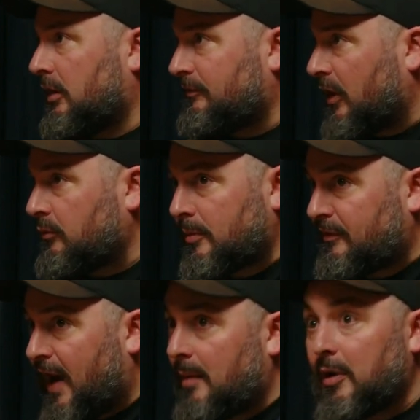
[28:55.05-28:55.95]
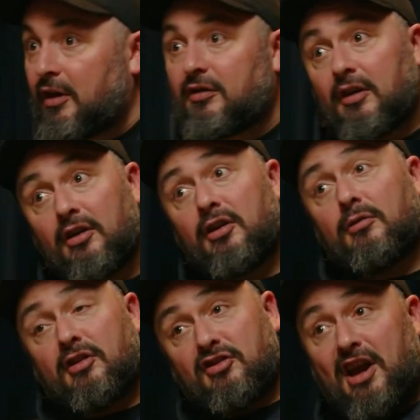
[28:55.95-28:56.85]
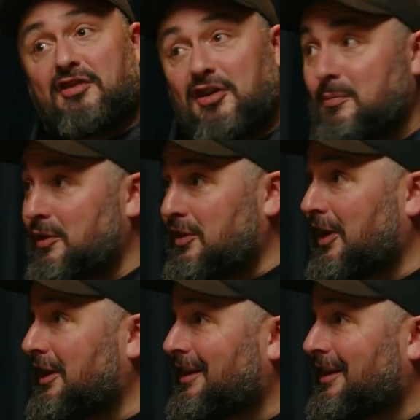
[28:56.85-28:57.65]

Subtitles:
vulnerable families using ChatGPT.